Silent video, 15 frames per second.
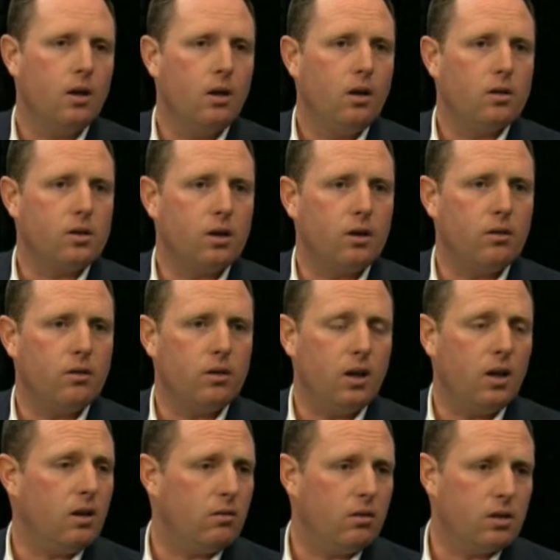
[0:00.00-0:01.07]
So,
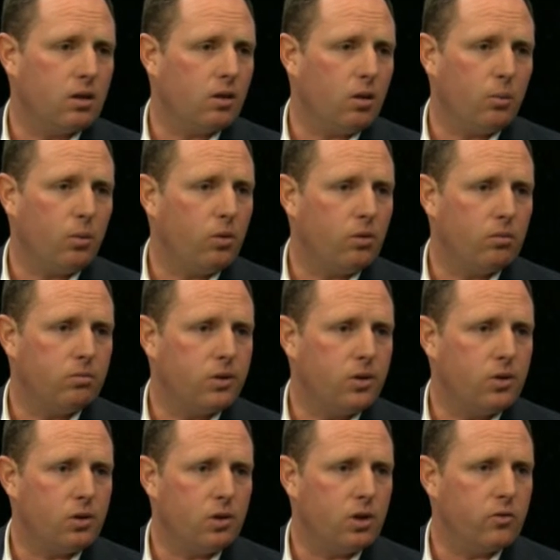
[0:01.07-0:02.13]
yeah, there's a lot more
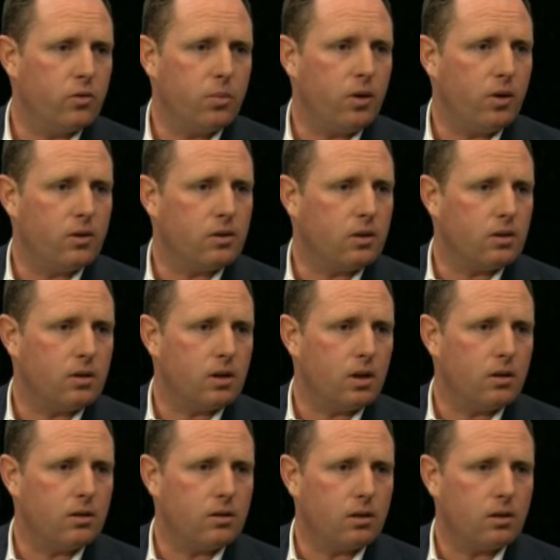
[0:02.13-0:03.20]
concerns for parents these
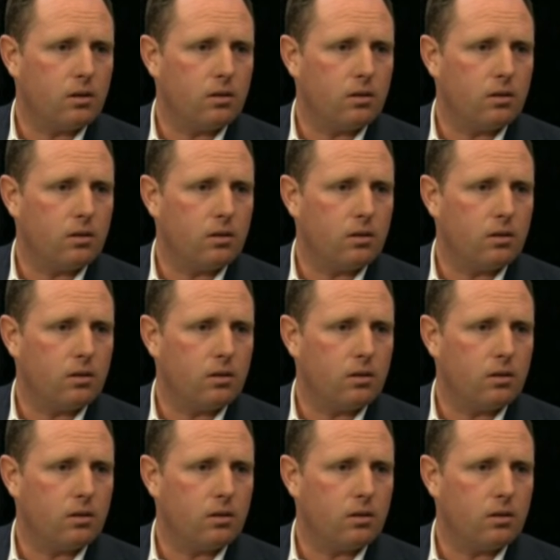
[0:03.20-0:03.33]
days. So,